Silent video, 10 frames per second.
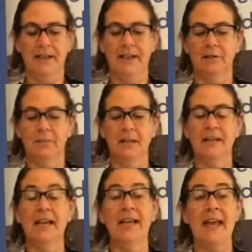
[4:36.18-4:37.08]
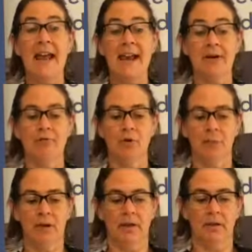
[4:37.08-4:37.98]
be an
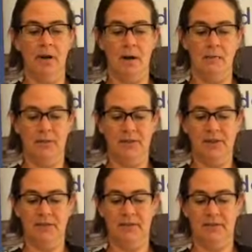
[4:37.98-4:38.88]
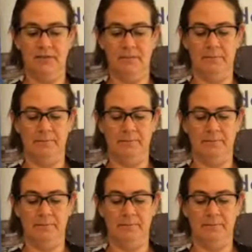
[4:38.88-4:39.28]
aerobic composting system.